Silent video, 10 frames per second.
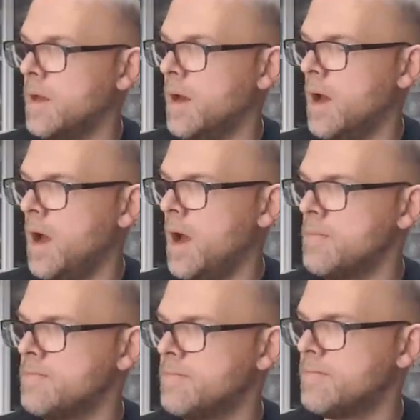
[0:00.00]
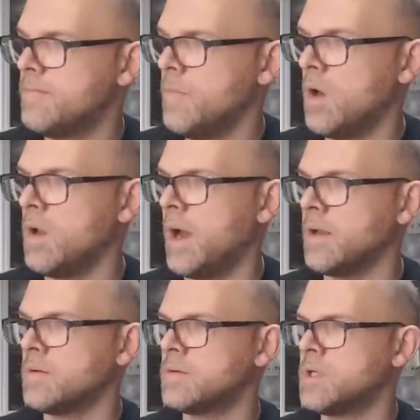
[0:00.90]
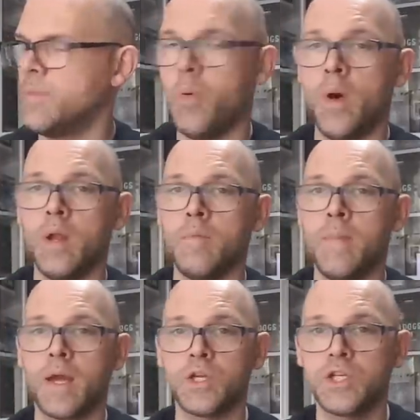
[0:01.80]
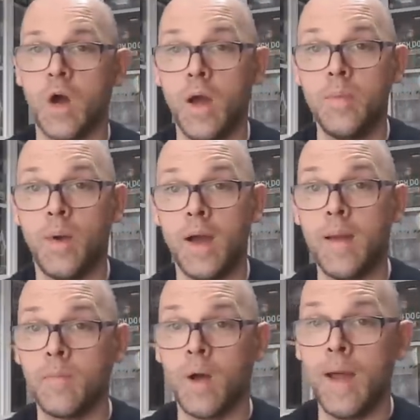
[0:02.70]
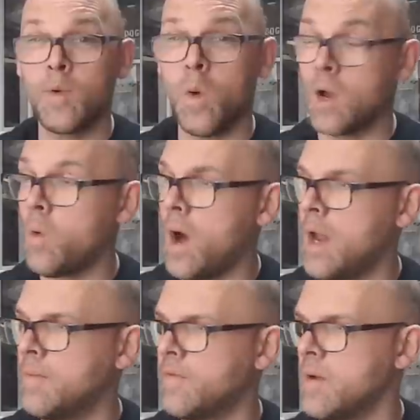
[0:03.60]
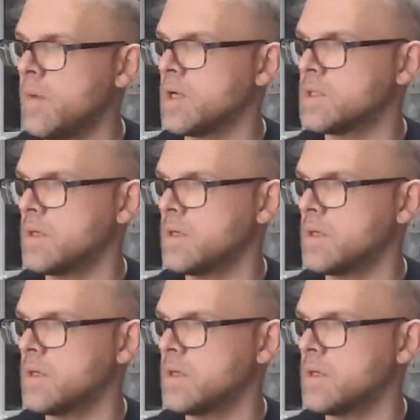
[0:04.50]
Not like to the point I'm mega shy, but I am quite quiet, and